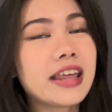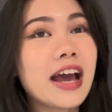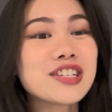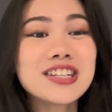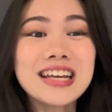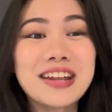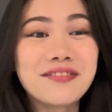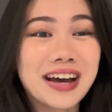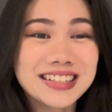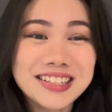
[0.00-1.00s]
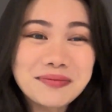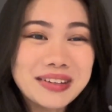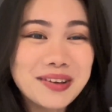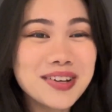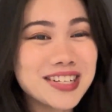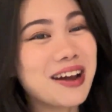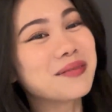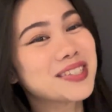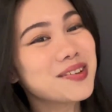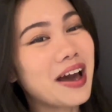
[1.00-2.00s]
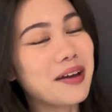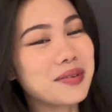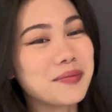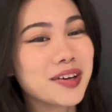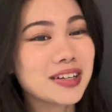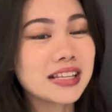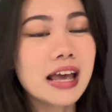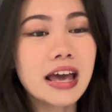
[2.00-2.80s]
They actually invited me, which I'm so happy because